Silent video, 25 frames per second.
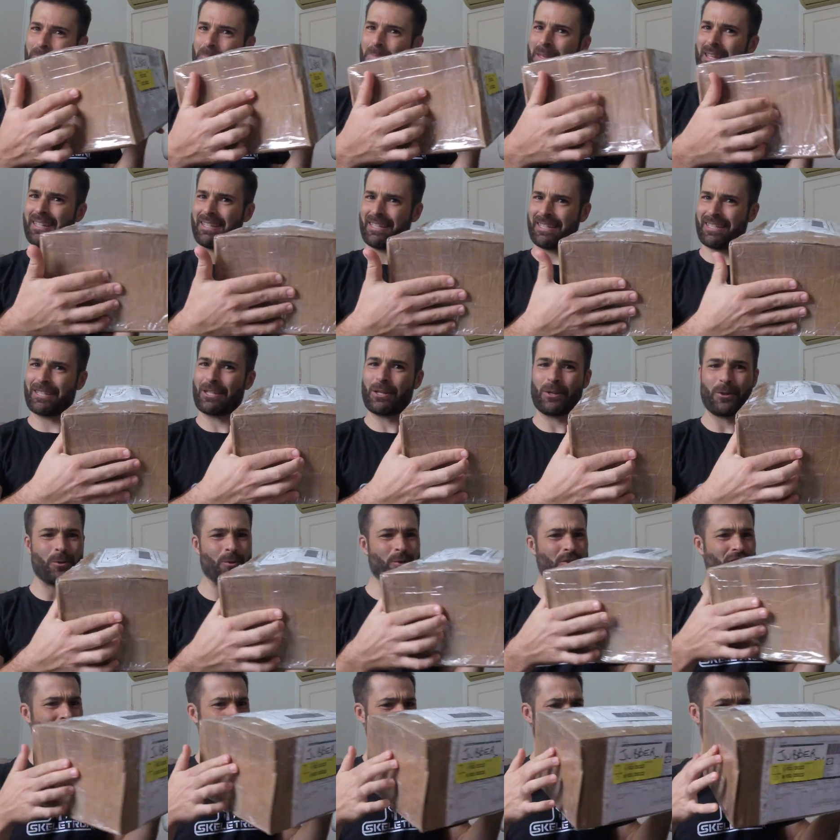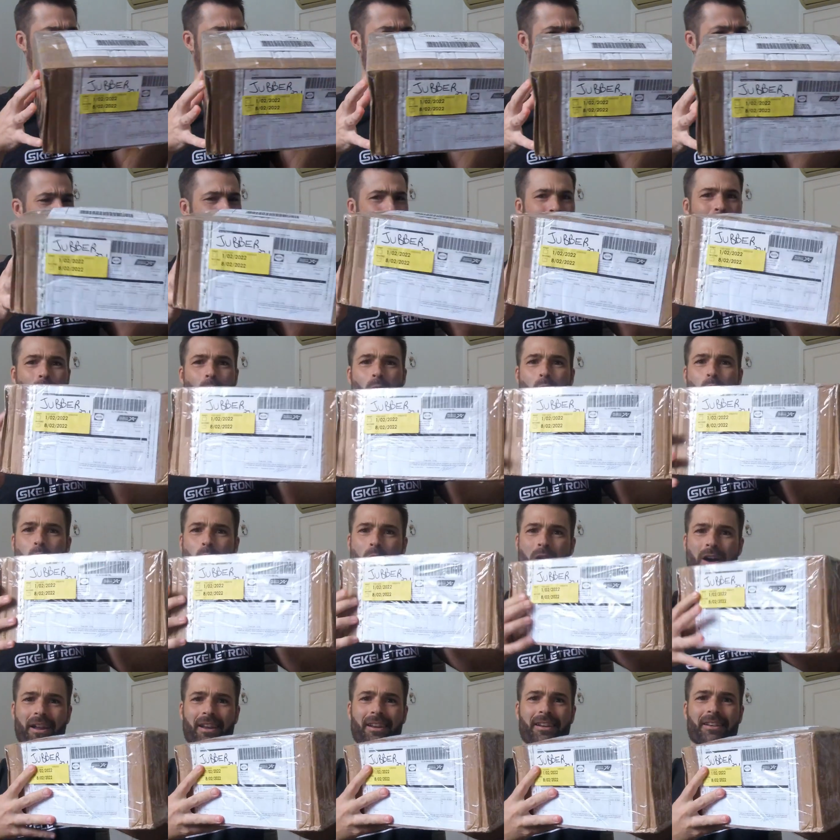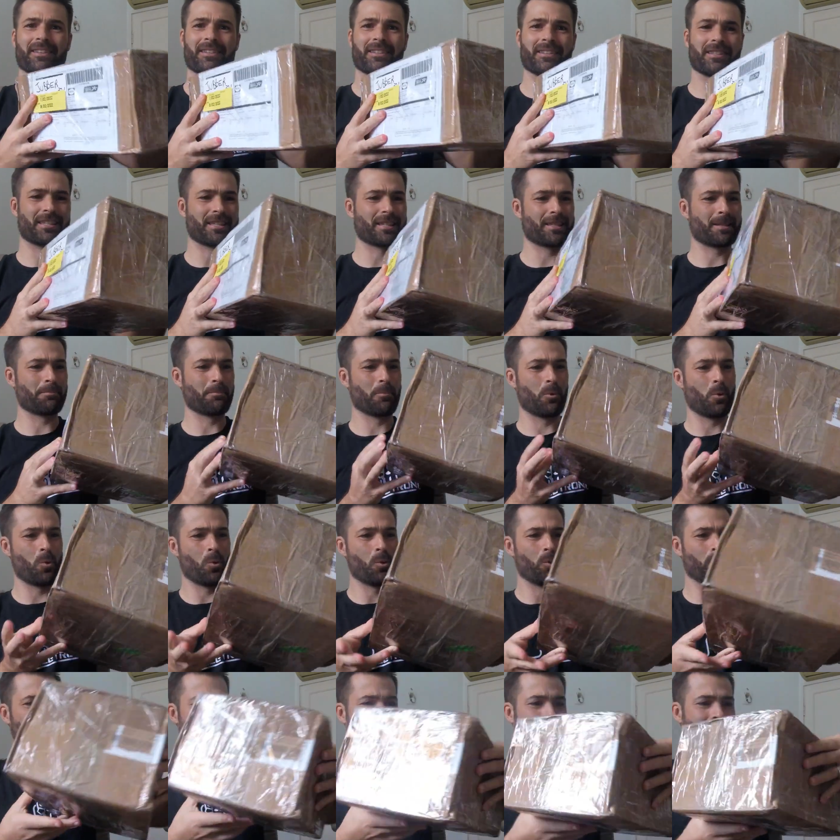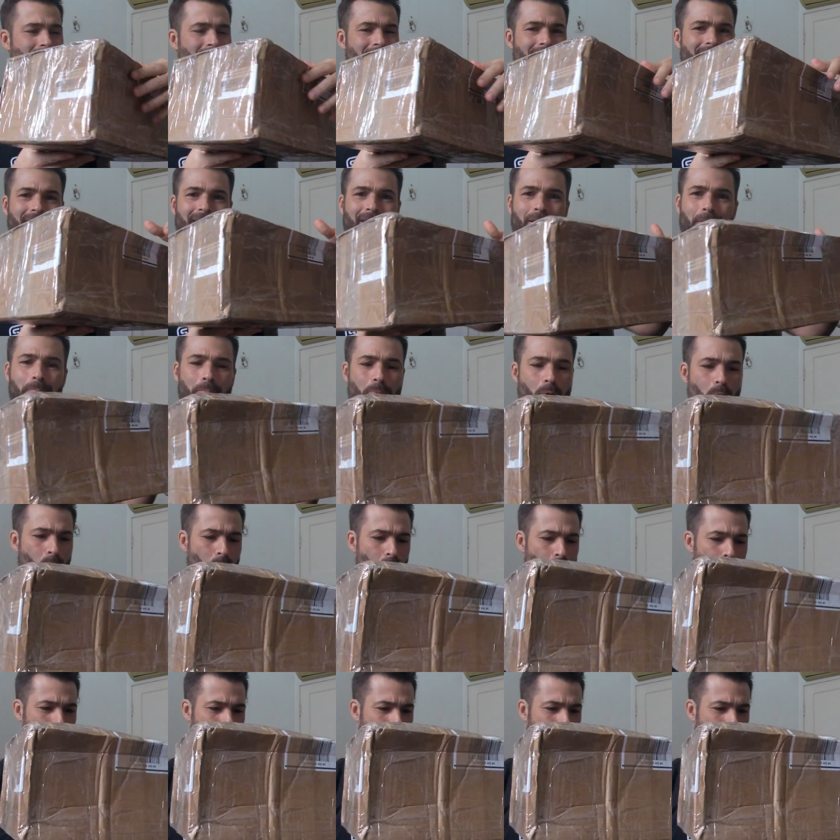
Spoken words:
bit too generous for one small tiger paw.